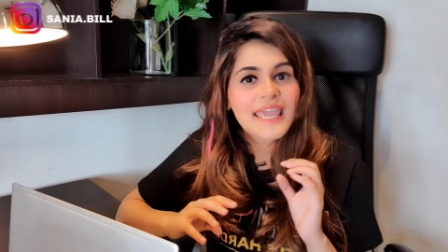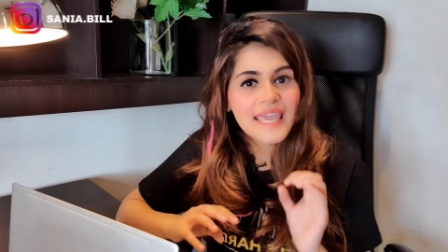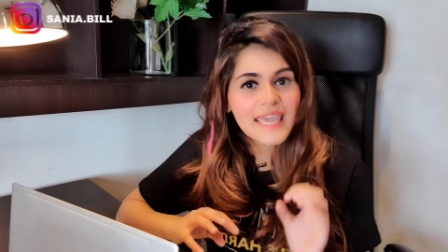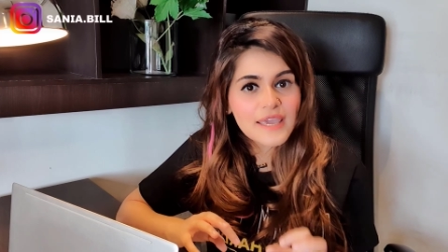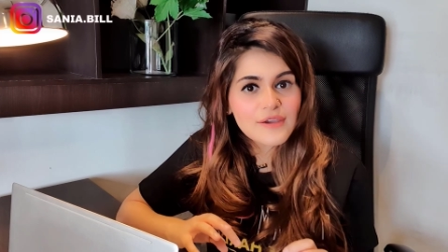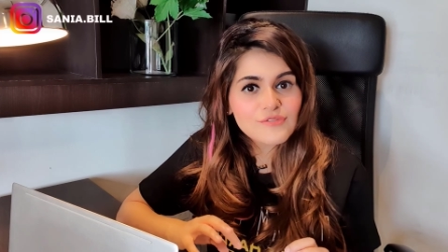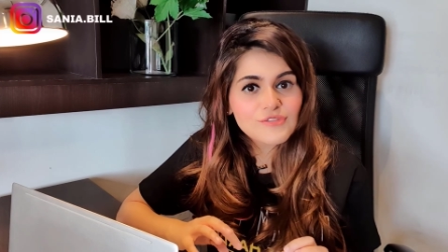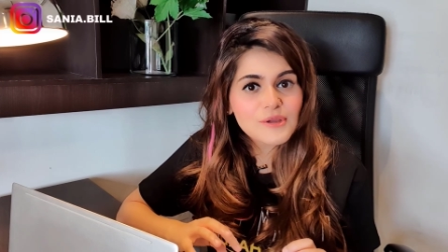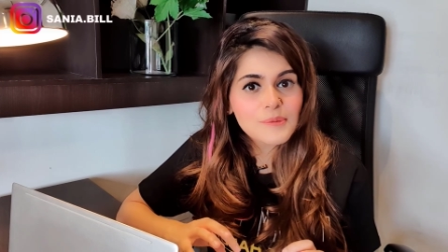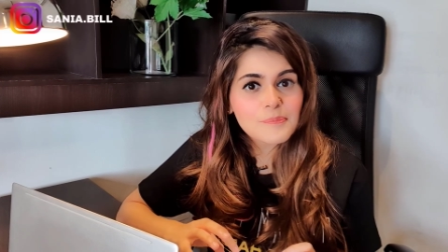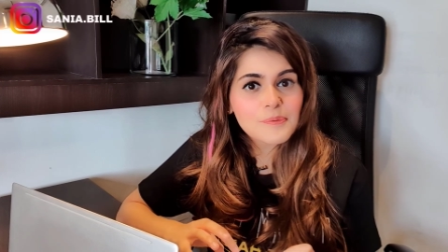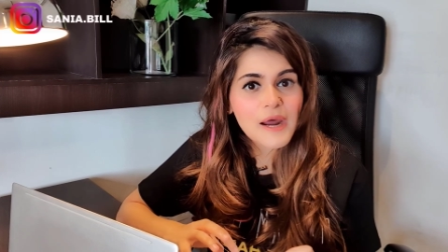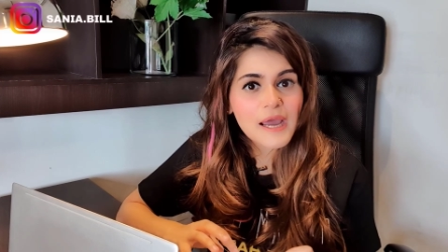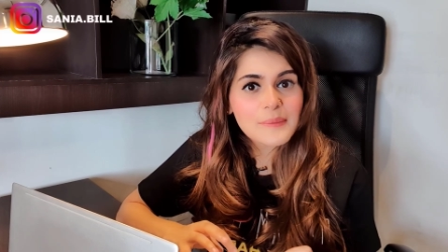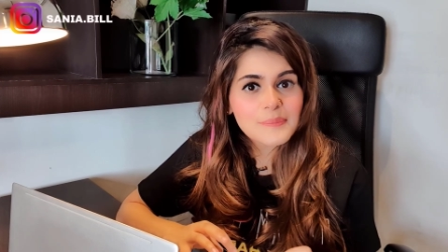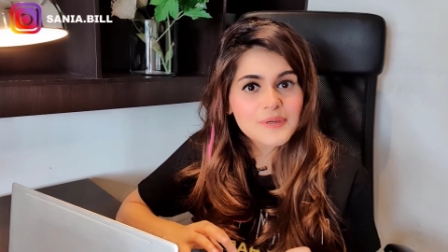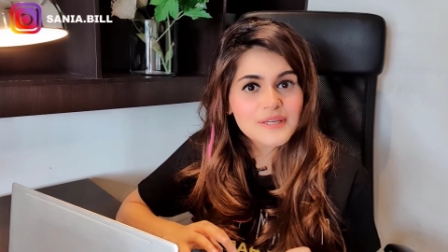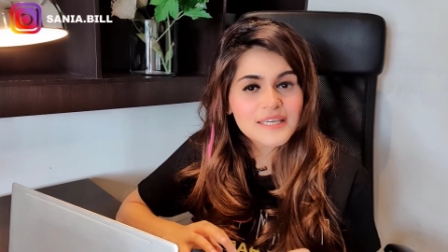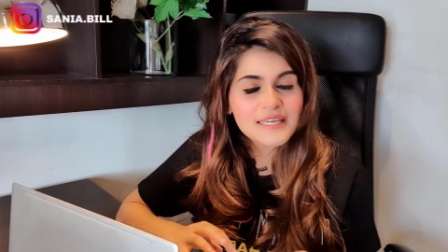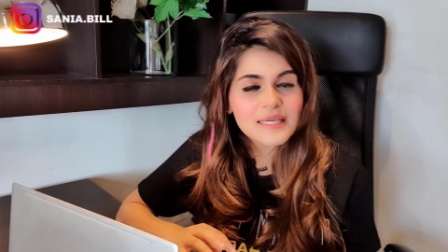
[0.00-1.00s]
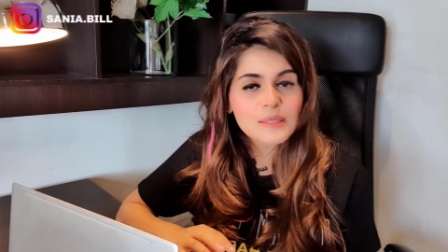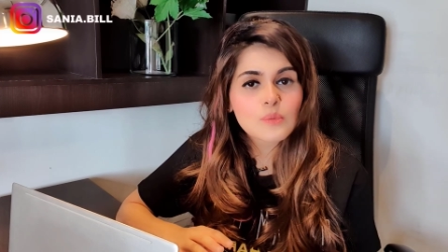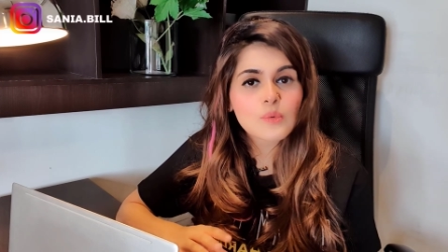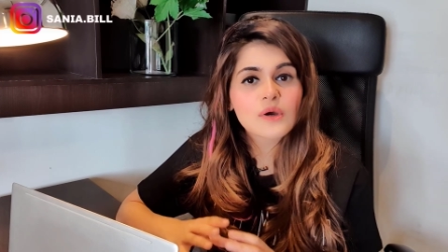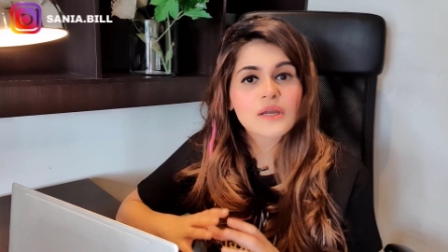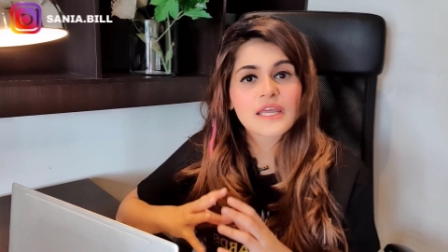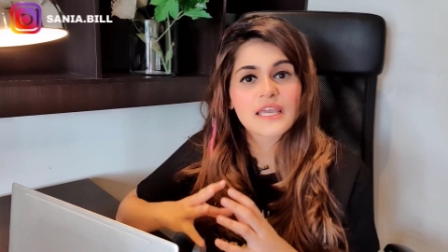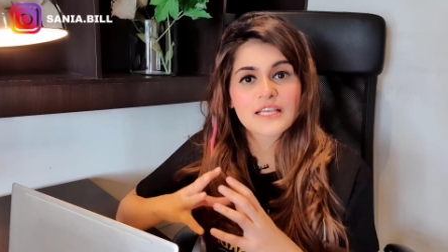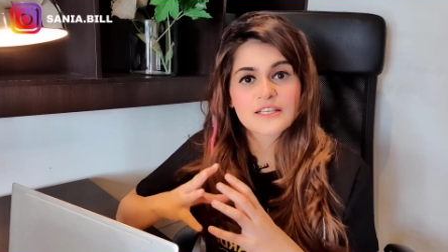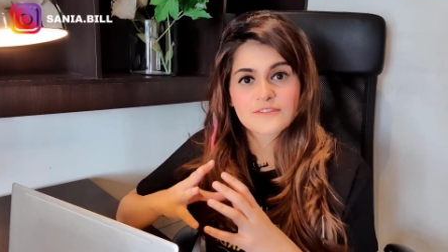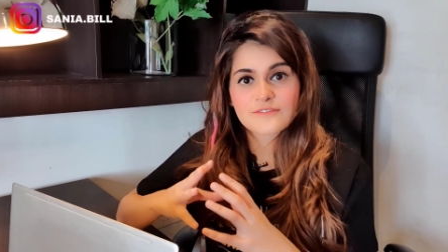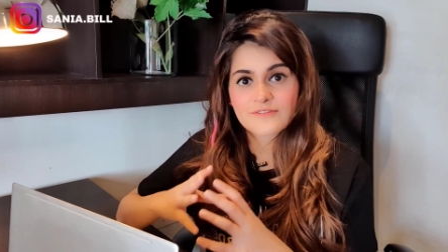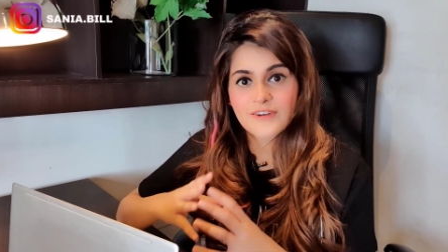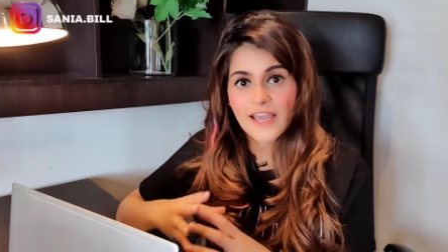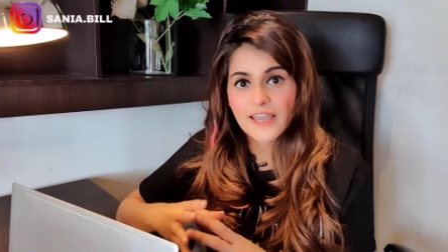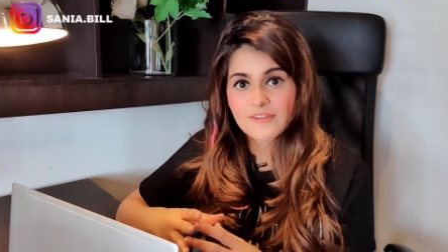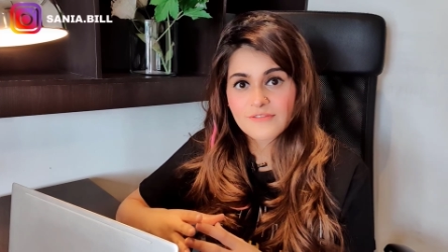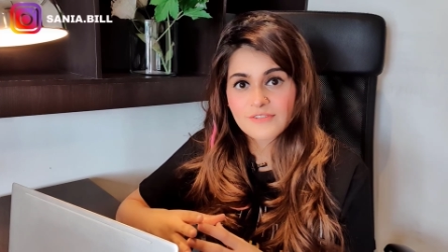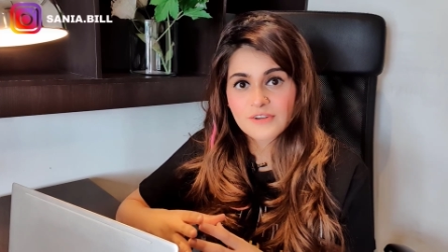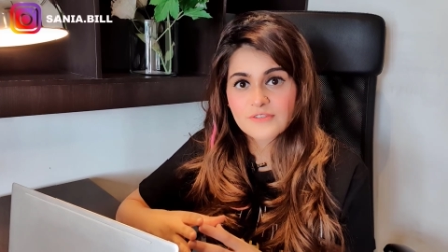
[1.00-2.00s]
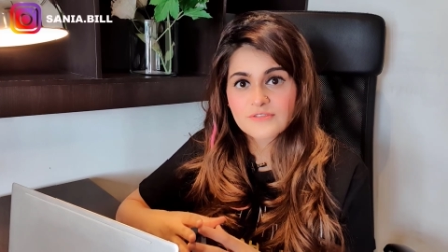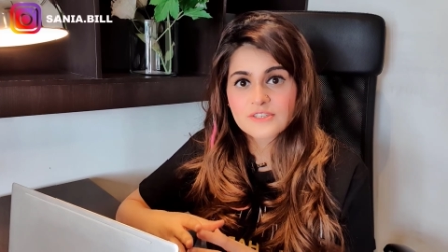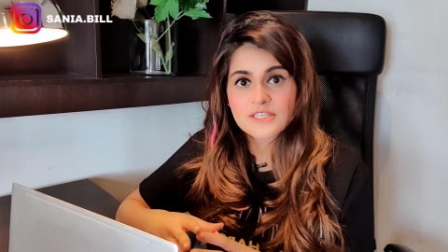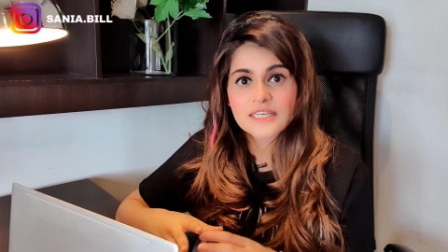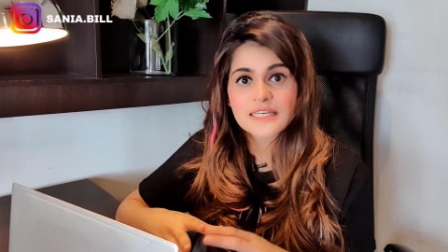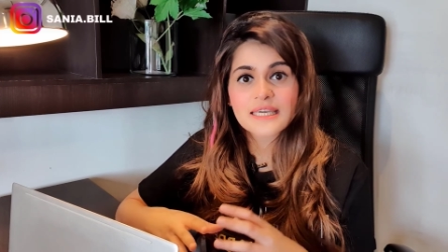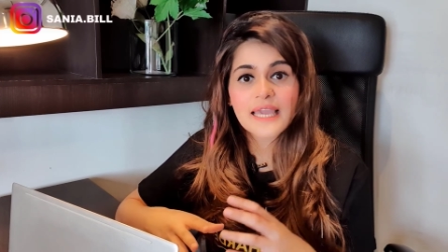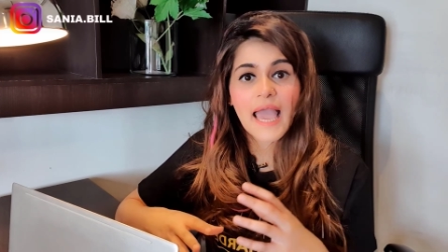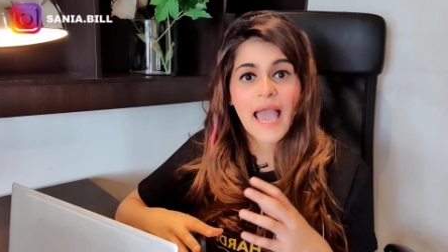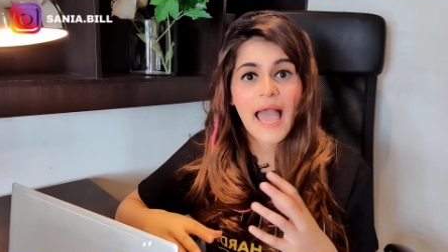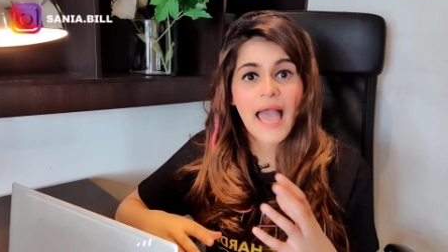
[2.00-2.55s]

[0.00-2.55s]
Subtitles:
If the primary keyword is 550